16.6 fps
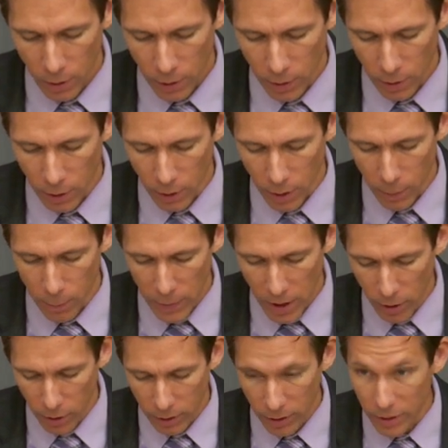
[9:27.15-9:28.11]
Uh,
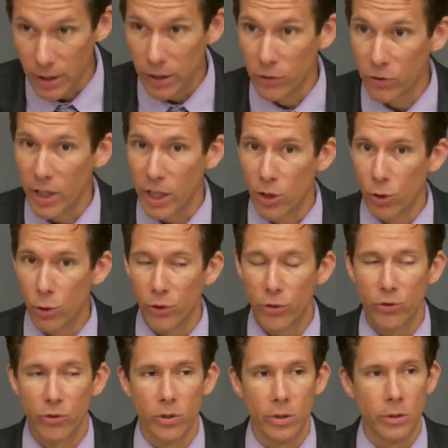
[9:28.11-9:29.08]
America is a
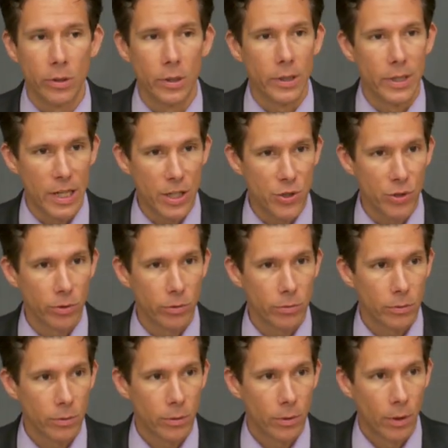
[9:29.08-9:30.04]
Christian nation,
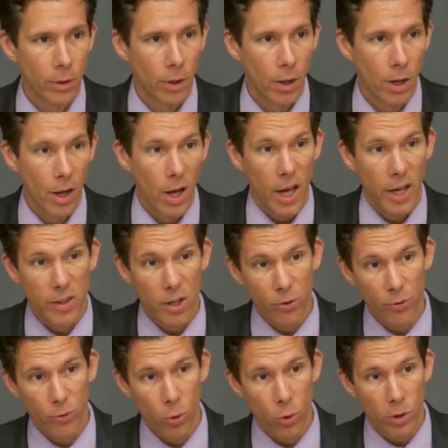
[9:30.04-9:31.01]
and
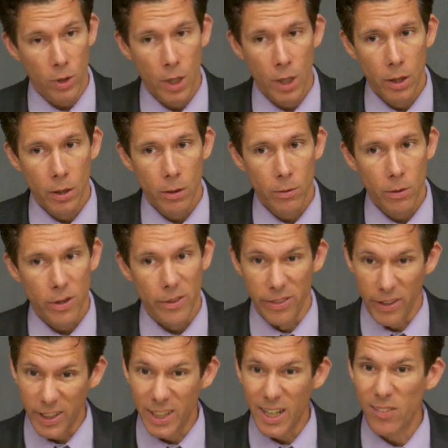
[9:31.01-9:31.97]
therefore
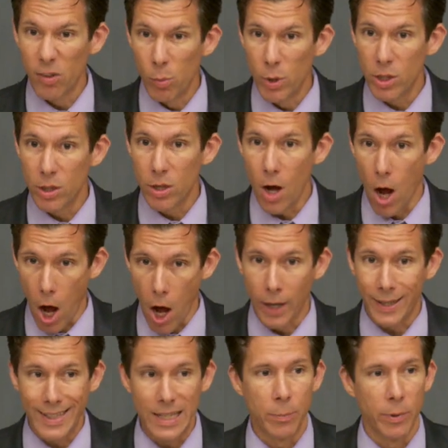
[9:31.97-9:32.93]
the government ought
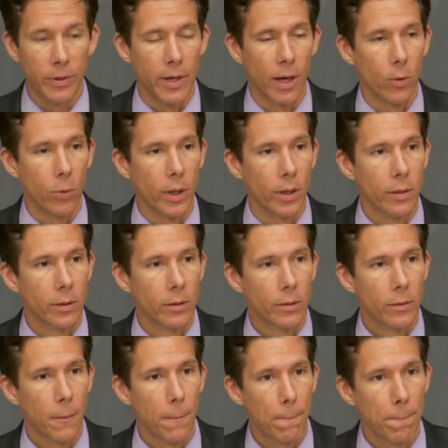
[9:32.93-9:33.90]
to keep it that way.
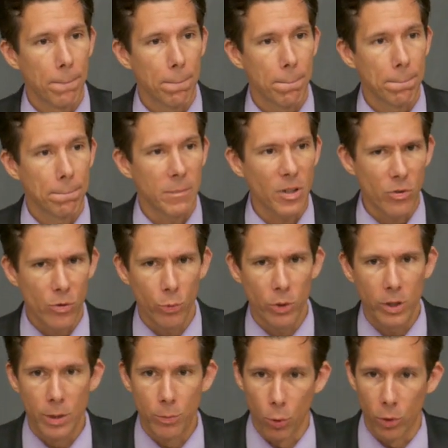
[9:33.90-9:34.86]
That's the
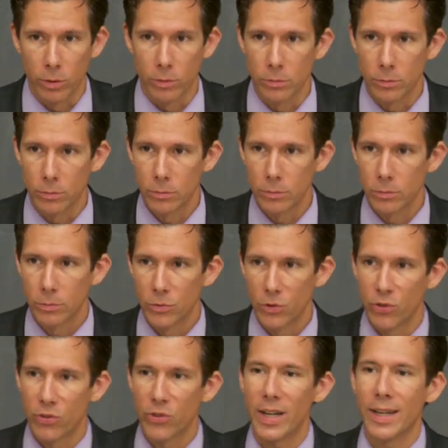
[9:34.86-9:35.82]
really important
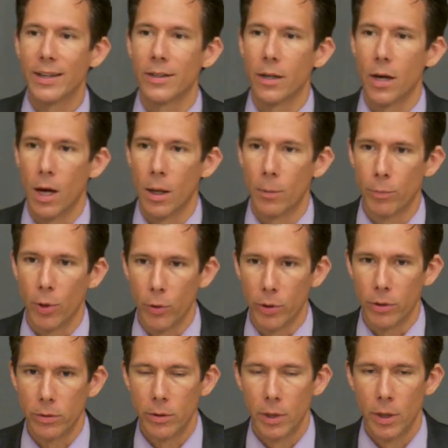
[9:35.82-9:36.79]
second
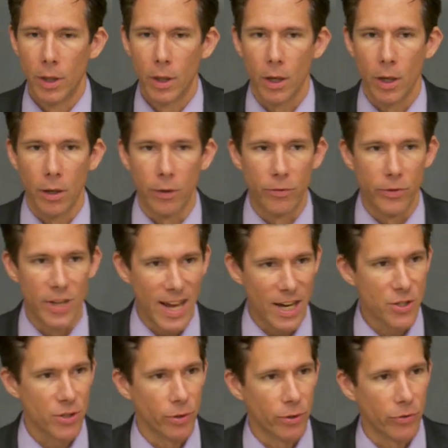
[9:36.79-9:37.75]
component of
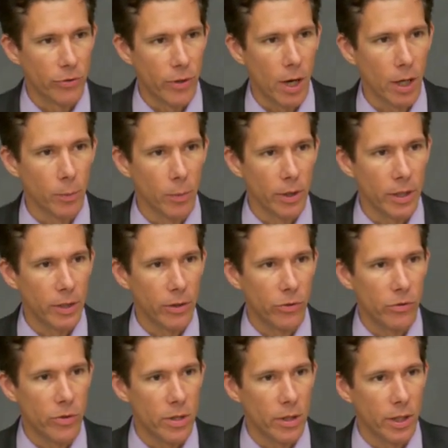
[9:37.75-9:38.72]
nationalist dogma
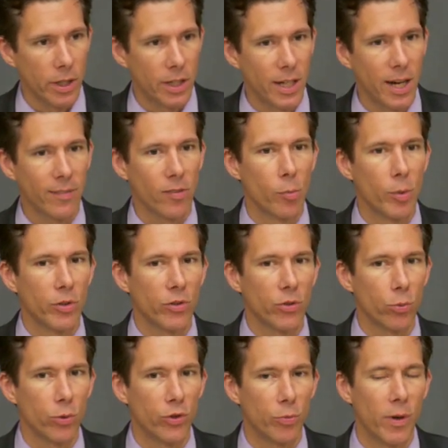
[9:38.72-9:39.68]
is the
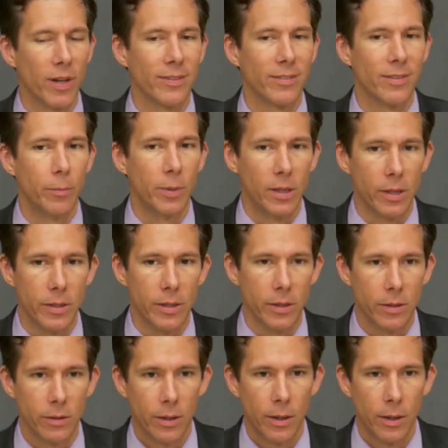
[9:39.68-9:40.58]
government's responsibility.